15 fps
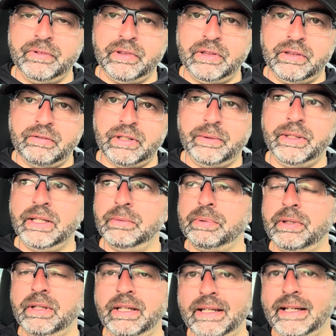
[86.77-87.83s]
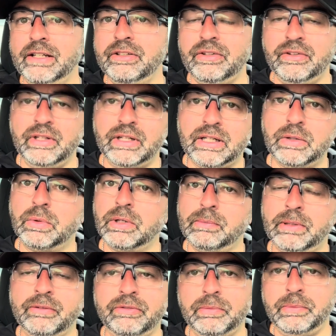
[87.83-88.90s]
Throwing and playing catch is not a
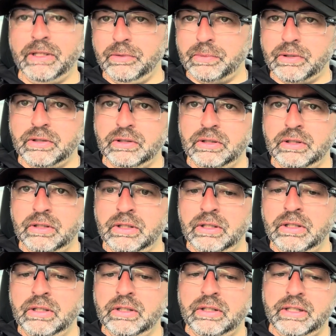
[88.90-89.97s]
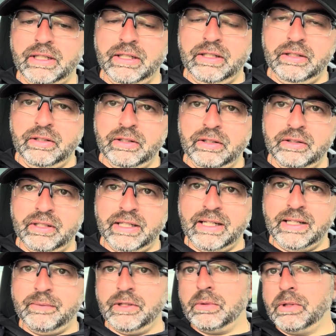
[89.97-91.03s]
warm-up for baseball. All right,
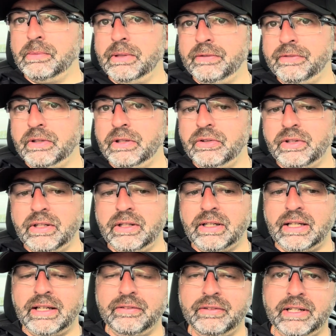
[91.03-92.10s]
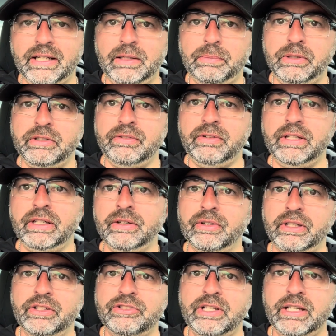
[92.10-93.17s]
dynamic warm-up first. I've got a bunch of videos
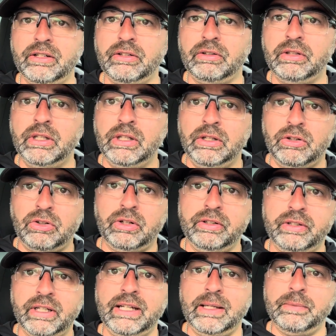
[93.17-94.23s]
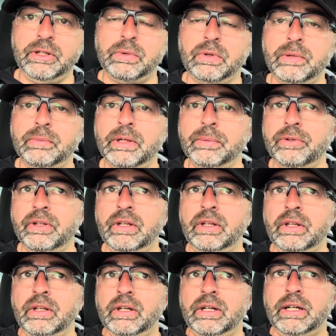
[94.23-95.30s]
on this channel on dynamic warm-ups.
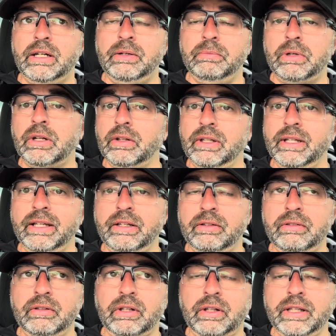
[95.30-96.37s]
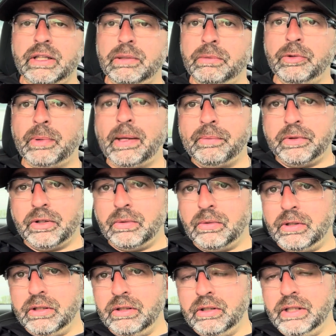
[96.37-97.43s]
I'll link the most popular
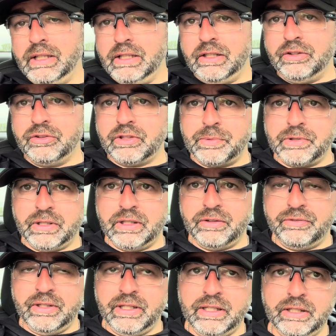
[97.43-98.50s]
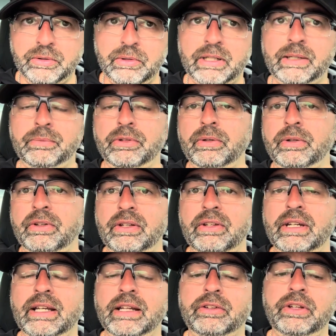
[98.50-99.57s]
one in the description on this video, so it's
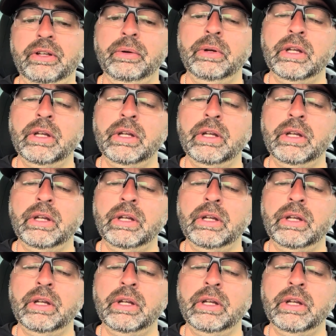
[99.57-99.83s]
easy to get to.